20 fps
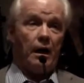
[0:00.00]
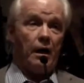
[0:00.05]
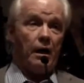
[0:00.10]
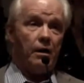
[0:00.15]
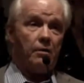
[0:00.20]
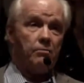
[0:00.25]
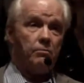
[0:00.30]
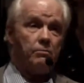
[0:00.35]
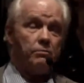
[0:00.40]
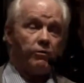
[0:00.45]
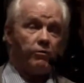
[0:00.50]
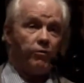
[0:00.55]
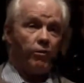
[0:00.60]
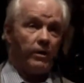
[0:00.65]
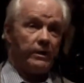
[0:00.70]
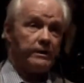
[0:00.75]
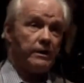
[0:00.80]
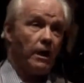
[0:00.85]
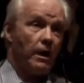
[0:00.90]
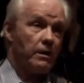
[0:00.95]

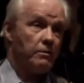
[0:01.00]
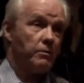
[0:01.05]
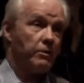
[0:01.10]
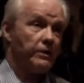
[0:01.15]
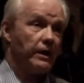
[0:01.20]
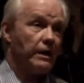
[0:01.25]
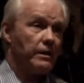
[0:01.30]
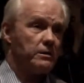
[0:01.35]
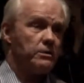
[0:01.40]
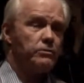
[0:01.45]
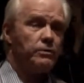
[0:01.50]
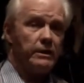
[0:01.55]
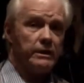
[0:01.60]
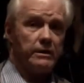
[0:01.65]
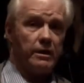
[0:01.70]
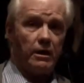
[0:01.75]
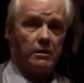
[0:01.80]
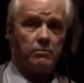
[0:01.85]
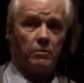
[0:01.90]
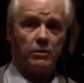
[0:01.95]
before I talk about that, it's
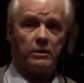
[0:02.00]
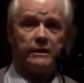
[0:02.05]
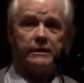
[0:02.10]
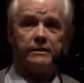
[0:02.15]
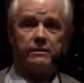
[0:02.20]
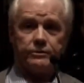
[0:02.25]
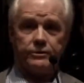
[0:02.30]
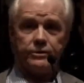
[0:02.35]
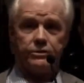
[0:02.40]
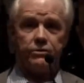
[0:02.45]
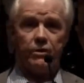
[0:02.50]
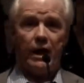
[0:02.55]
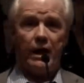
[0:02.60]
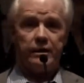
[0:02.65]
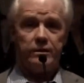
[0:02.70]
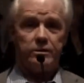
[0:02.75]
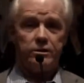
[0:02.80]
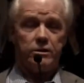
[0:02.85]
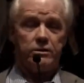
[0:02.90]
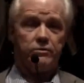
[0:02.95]
really talking about legal
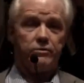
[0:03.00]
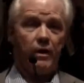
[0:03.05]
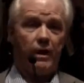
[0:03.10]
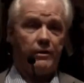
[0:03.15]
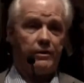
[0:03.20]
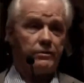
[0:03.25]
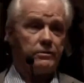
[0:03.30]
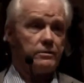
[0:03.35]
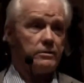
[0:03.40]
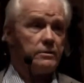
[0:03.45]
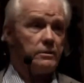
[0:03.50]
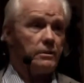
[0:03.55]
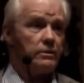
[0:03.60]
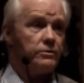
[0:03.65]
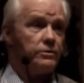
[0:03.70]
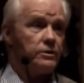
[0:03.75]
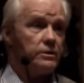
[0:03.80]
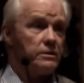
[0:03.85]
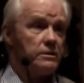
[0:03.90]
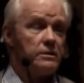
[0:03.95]
strategies rather than
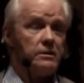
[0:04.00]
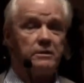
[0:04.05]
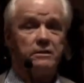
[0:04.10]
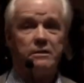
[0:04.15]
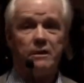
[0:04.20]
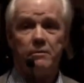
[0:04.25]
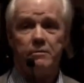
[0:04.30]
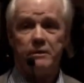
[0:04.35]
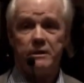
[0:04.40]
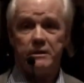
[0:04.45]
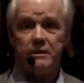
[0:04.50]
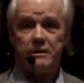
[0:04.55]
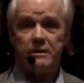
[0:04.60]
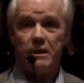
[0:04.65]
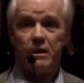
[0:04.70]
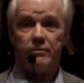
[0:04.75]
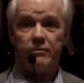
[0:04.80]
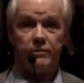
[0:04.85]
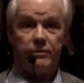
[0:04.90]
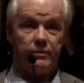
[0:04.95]
solutions, because some of this
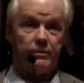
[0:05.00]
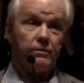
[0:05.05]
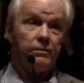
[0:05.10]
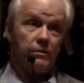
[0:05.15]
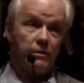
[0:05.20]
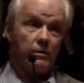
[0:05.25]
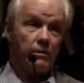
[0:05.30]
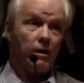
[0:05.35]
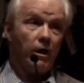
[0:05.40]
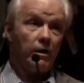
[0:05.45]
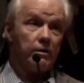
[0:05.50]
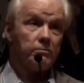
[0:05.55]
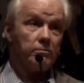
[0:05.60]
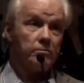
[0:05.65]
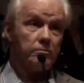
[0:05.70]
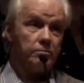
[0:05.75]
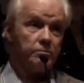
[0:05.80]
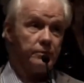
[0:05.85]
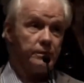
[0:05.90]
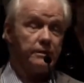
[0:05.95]
stuff, there
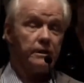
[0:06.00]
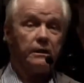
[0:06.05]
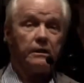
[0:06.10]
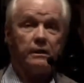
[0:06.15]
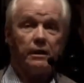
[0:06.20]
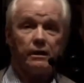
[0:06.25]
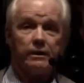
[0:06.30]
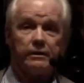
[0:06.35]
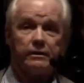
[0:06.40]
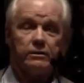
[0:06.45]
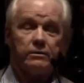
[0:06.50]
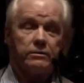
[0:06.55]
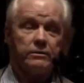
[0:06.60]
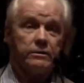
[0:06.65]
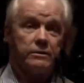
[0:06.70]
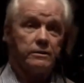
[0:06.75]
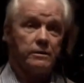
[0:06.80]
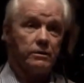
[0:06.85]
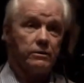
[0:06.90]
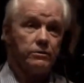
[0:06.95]
aren't particularly
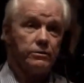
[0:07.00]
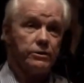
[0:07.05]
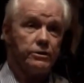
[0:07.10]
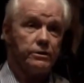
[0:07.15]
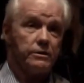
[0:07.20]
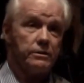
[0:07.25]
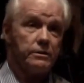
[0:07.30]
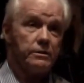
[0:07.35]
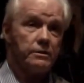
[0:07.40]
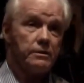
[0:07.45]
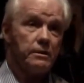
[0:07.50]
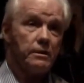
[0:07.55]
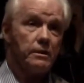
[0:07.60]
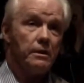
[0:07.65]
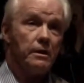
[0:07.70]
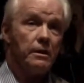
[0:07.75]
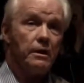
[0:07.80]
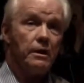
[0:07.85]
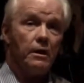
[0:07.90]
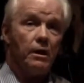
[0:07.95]
good solutions.
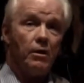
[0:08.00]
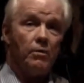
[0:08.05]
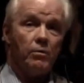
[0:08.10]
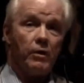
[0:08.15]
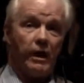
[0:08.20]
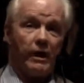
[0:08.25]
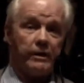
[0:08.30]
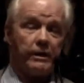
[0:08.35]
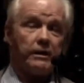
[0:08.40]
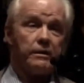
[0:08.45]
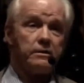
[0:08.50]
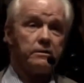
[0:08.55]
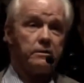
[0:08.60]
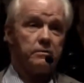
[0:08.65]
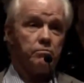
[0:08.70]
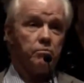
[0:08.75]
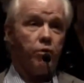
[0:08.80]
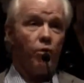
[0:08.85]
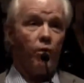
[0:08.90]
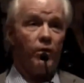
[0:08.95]
But I think
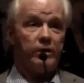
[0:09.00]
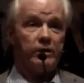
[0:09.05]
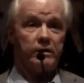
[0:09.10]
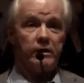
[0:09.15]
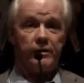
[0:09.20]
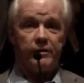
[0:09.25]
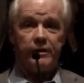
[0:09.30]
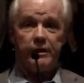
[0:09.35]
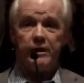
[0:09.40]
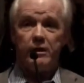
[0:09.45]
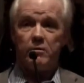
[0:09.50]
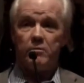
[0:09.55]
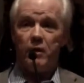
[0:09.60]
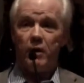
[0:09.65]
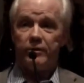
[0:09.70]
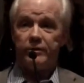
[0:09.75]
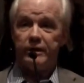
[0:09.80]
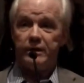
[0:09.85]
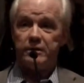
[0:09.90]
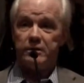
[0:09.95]
it's important to think
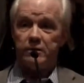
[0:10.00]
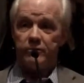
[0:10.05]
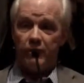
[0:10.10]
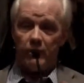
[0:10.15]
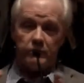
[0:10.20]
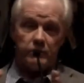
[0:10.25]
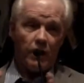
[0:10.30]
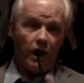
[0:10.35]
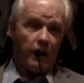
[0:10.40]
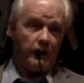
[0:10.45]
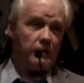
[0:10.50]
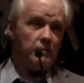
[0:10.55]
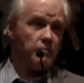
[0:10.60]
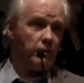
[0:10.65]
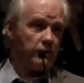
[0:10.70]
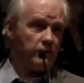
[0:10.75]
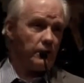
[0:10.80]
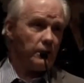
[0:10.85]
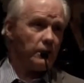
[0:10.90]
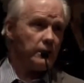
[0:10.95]
about this if I'm talking
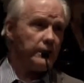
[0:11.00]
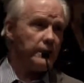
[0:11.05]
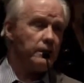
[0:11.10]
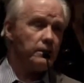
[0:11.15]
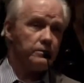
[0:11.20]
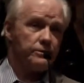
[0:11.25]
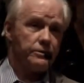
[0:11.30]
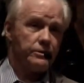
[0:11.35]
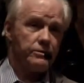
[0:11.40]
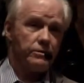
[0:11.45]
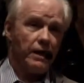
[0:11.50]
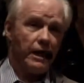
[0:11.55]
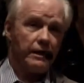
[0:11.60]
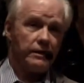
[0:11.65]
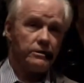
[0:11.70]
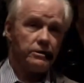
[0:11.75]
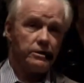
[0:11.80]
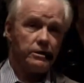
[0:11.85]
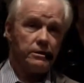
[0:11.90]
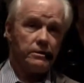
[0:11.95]
about the legal
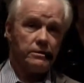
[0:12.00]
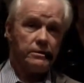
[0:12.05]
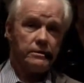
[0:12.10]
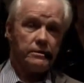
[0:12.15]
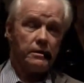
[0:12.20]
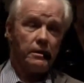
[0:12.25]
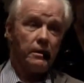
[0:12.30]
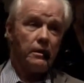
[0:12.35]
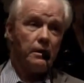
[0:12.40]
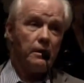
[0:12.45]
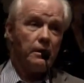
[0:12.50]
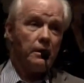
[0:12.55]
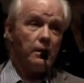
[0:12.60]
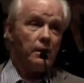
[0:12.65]
strategies.